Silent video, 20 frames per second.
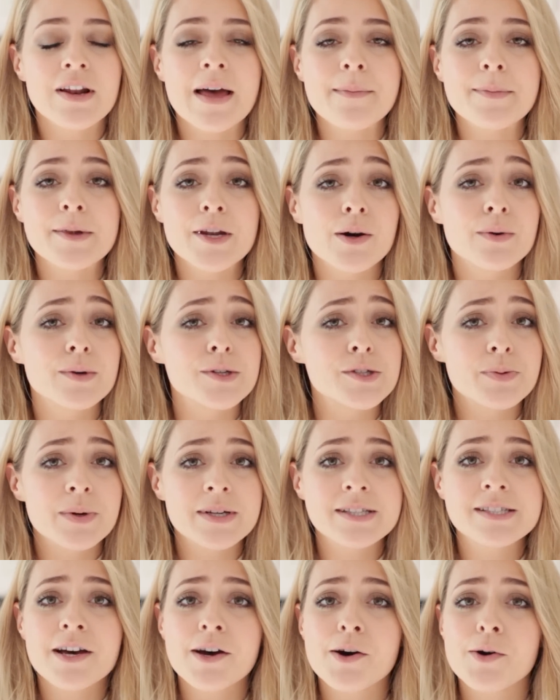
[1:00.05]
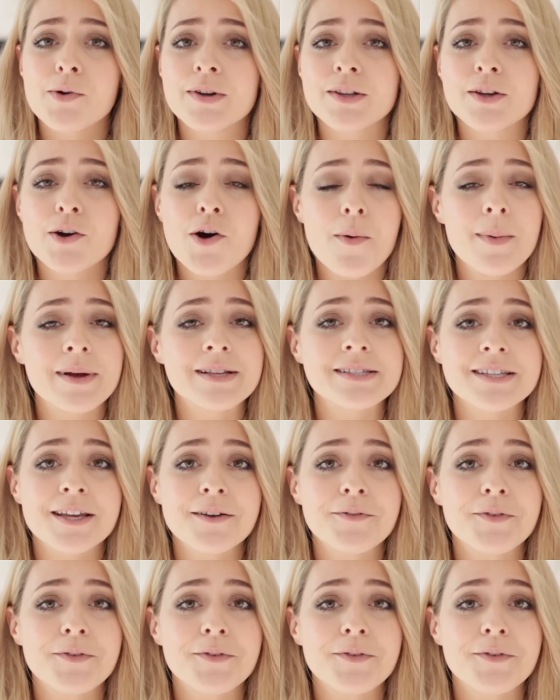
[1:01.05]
Let me know on Twitter or in the comments